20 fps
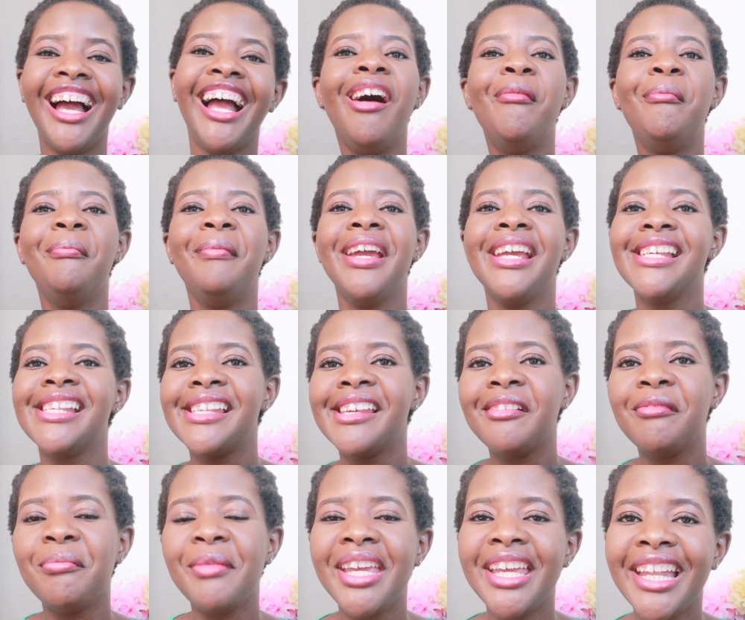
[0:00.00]

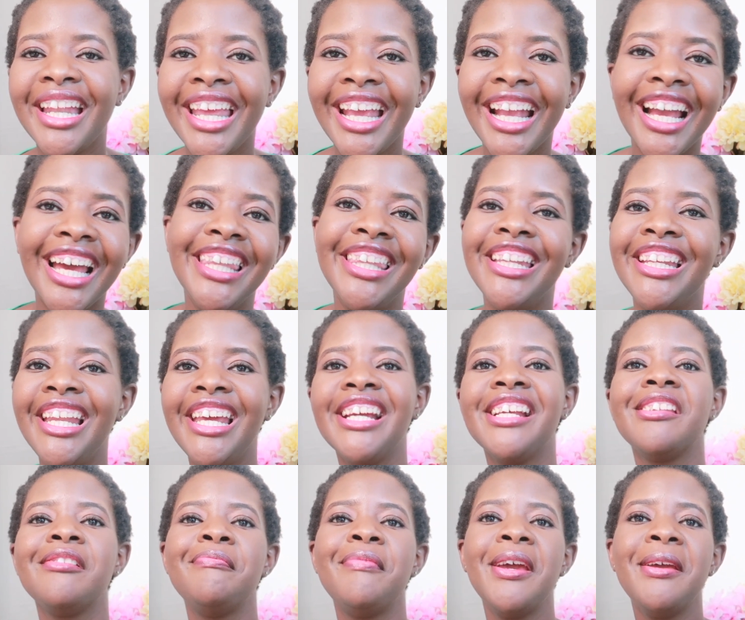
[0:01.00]
Amazing meaning. And the
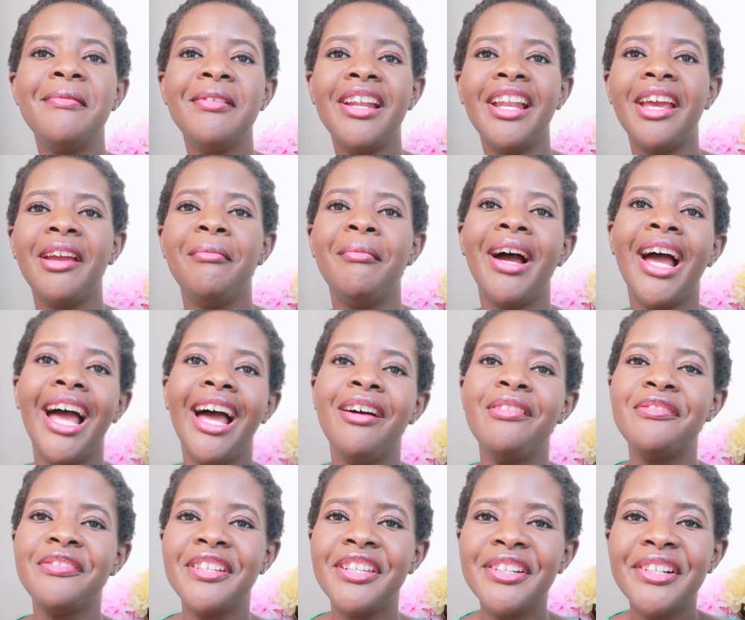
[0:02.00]
next baby name I
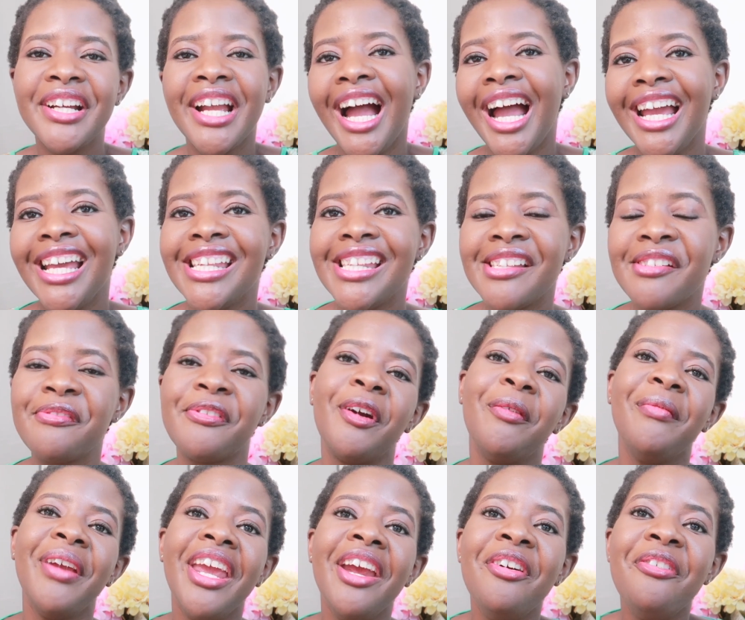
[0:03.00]
have for you guys
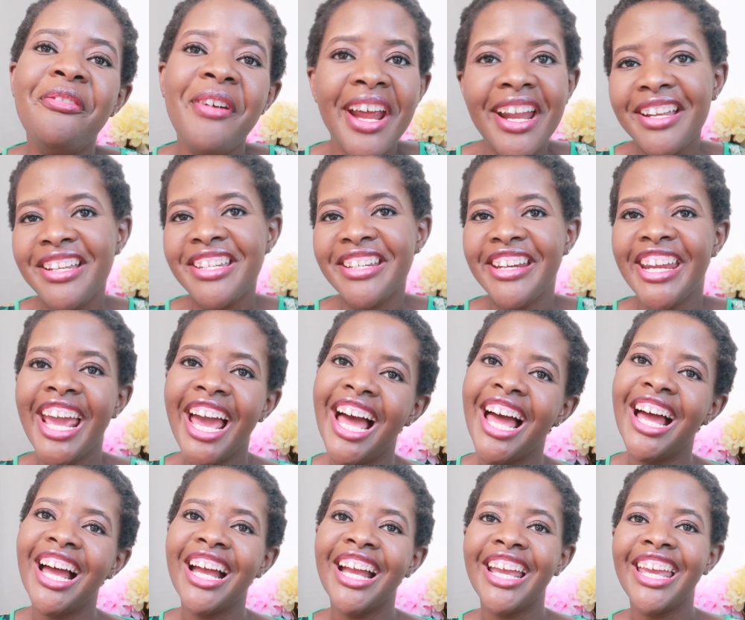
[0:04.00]
from
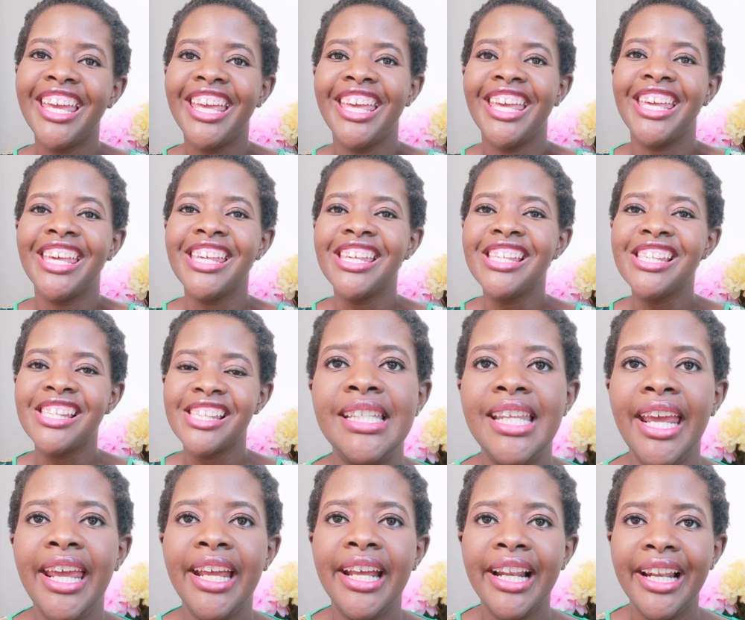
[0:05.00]
Eritrea is
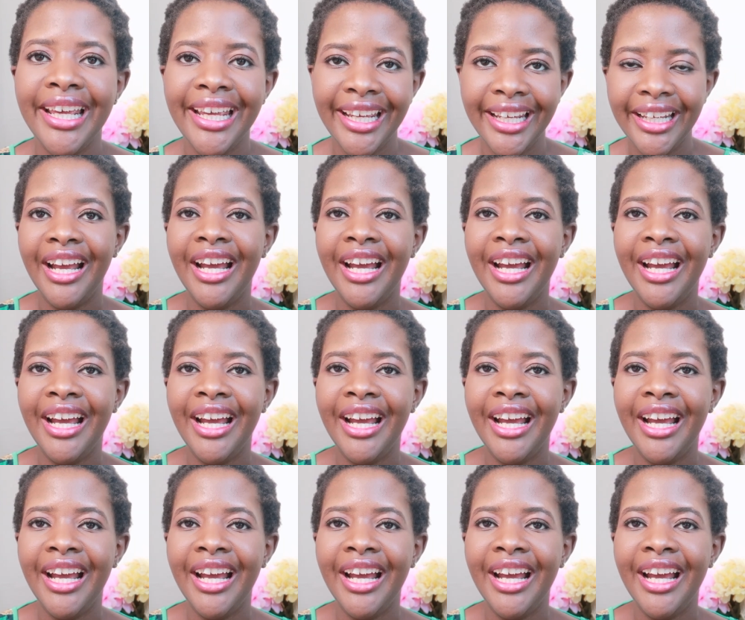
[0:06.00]
Tekle.